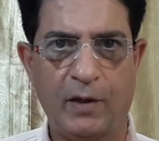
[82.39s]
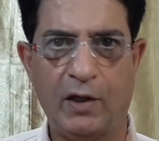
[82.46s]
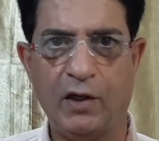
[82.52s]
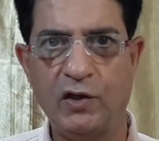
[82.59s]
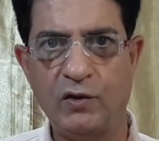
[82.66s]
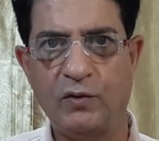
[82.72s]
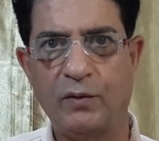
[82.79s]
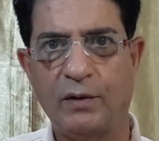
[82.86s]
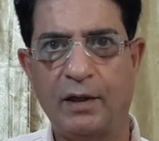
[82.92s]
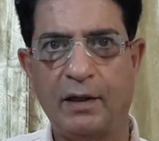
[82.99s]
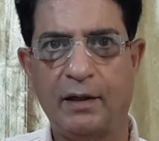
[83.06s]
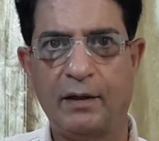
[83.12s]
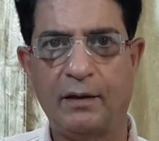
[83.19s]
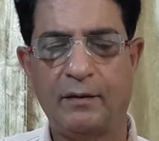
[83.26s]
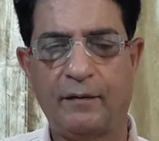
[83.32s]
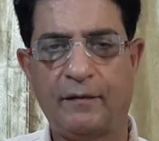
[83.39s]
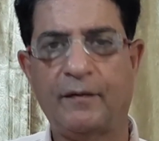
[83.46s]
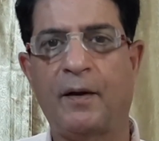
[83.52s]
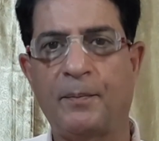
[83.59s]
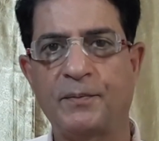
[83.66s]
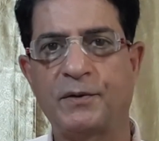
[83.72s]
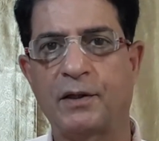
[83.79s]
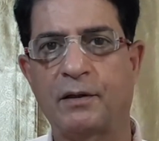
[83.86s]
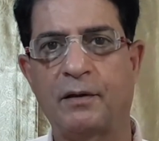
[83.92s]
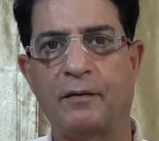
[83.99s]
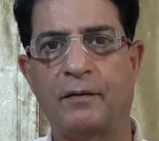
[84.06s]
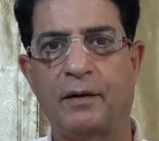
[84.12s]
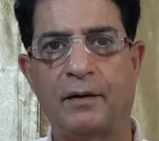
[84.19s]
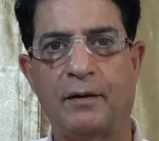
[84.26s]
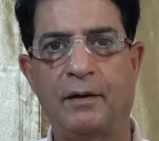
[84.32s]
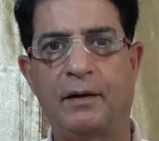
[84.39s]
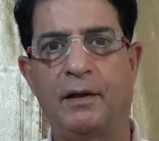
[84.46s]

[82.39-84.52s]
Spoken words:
into the subject of the,